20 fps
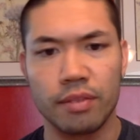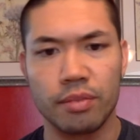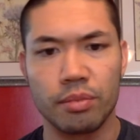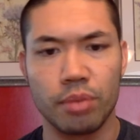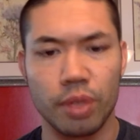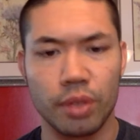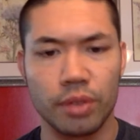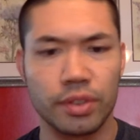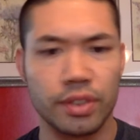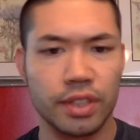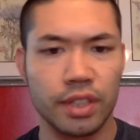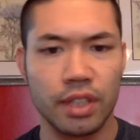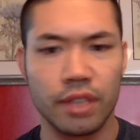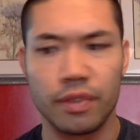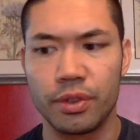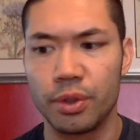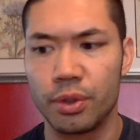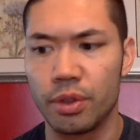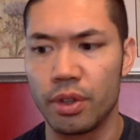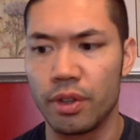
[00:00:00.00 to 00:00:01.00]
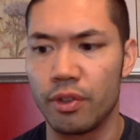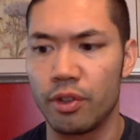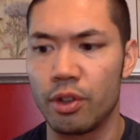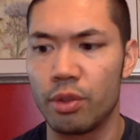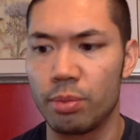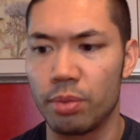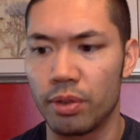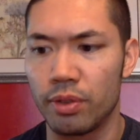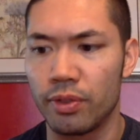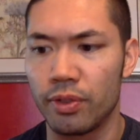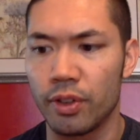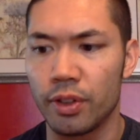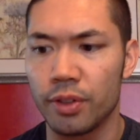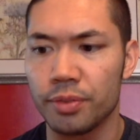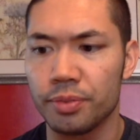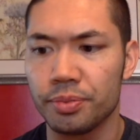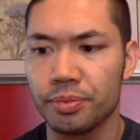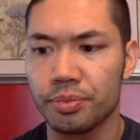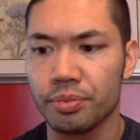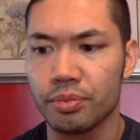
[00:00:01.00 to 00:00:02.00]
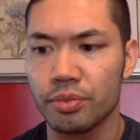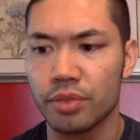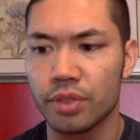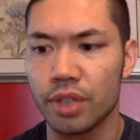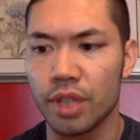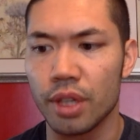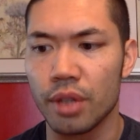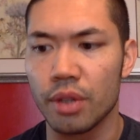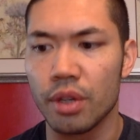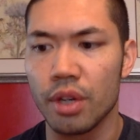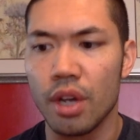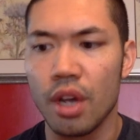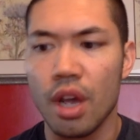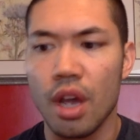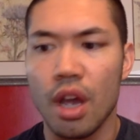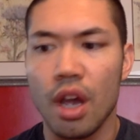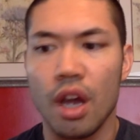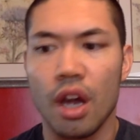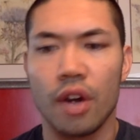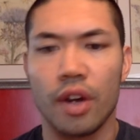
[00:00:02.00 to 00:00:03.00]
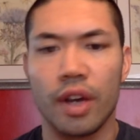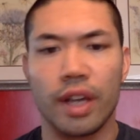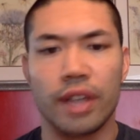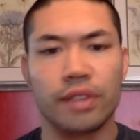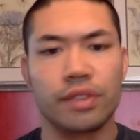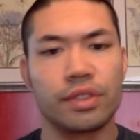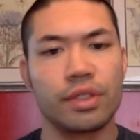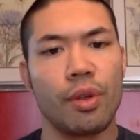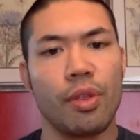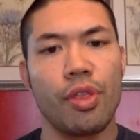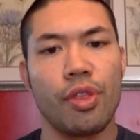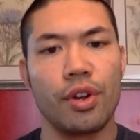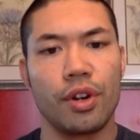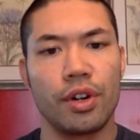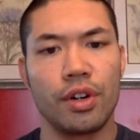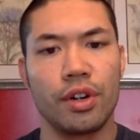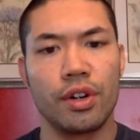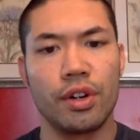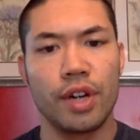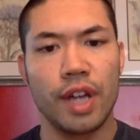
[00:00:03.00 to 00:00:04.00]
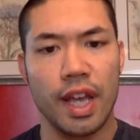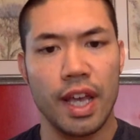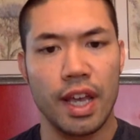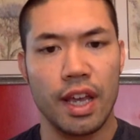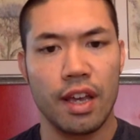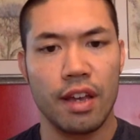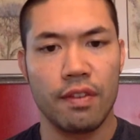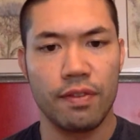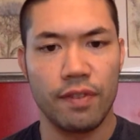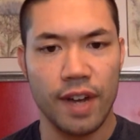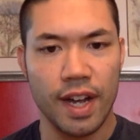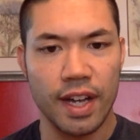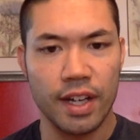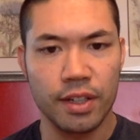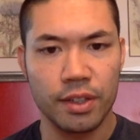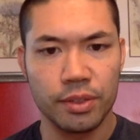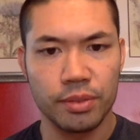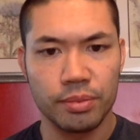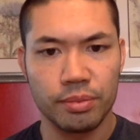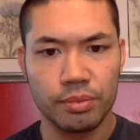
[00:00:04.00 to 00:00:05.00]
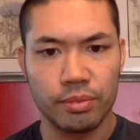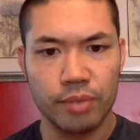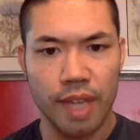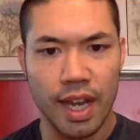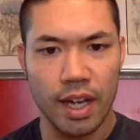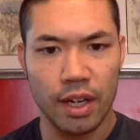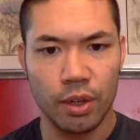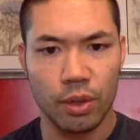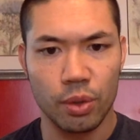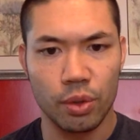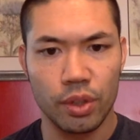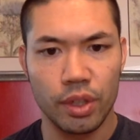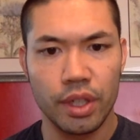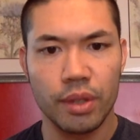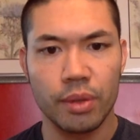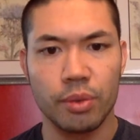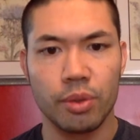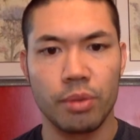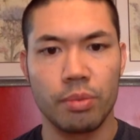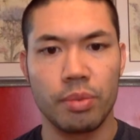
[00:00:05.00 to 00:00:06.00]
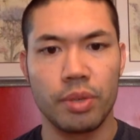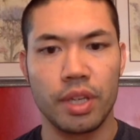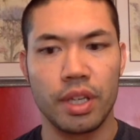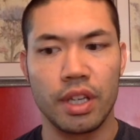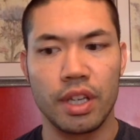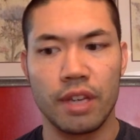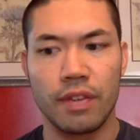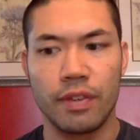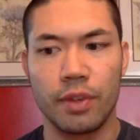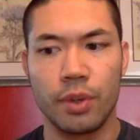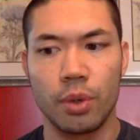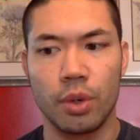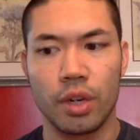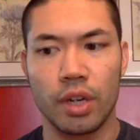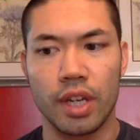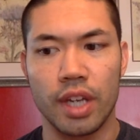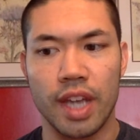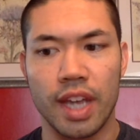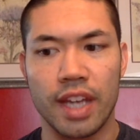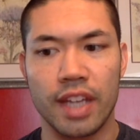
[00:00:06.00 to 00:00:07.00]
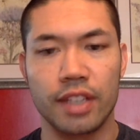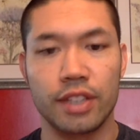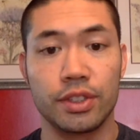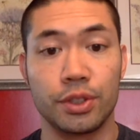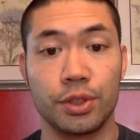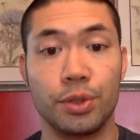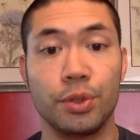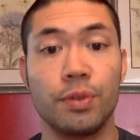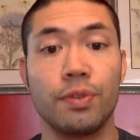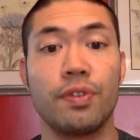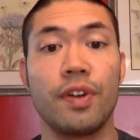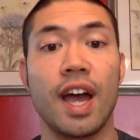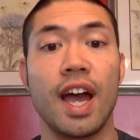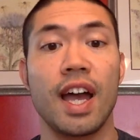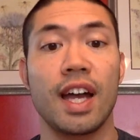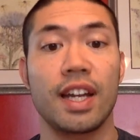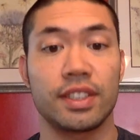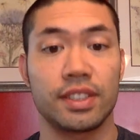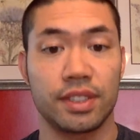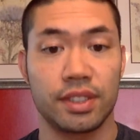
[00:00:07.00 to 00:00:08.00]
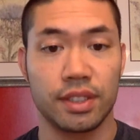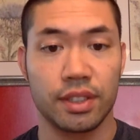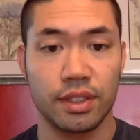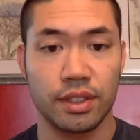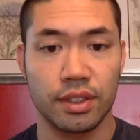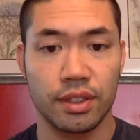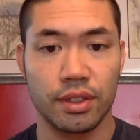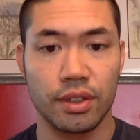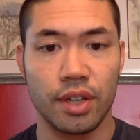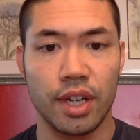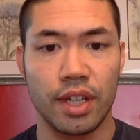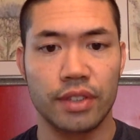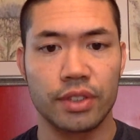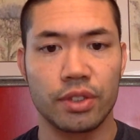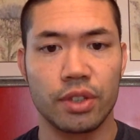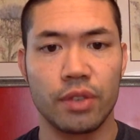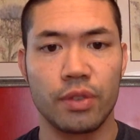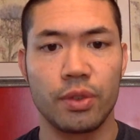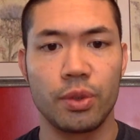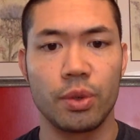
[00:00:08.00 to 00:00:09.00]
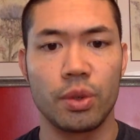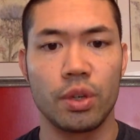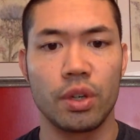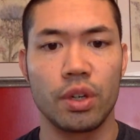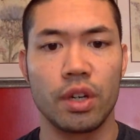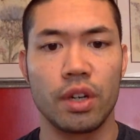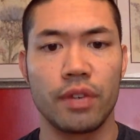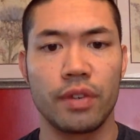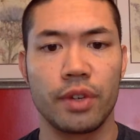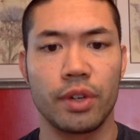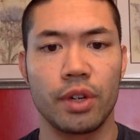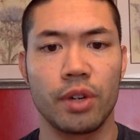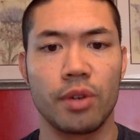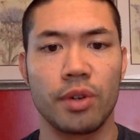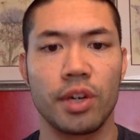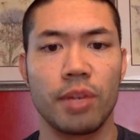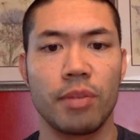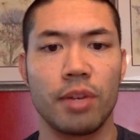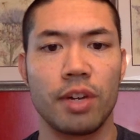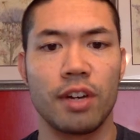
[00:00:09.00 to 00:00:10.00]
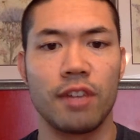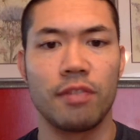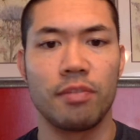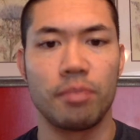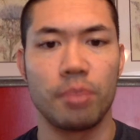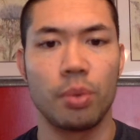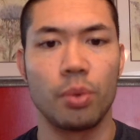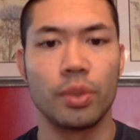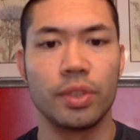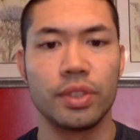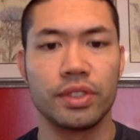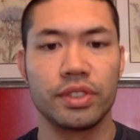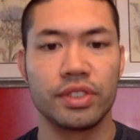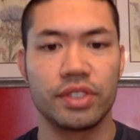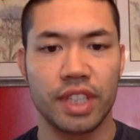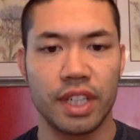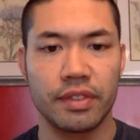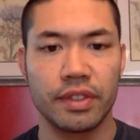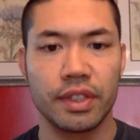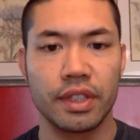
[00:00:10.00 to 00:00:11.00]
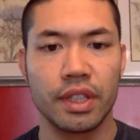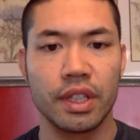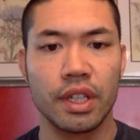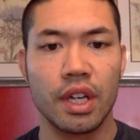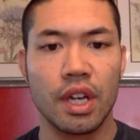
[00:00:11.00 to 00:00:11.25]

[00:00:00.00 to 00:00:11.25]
protein if you prefer. So, okay, so third and final category would be if you are gaining too fast. Okay, so if you're going above 0.7